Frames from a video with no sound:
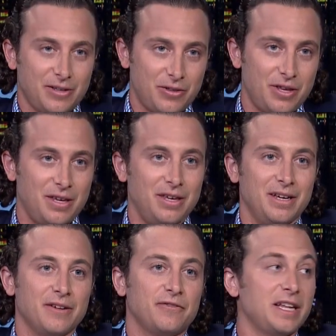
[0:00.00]

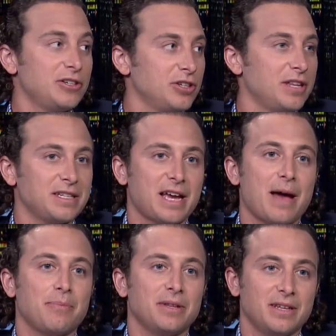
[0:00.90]
the inflation that's
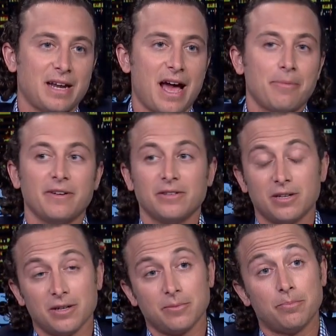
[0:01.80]
happened in having
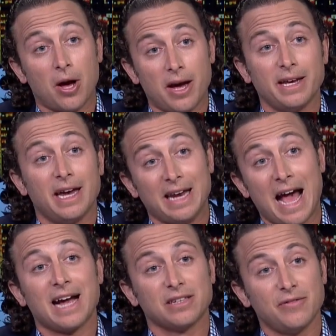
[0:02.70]
to buy and
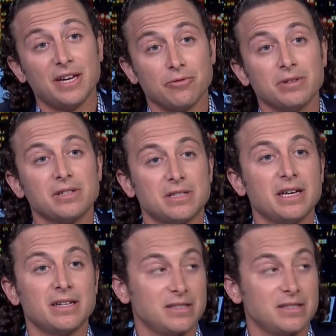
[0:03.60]
activate real estate in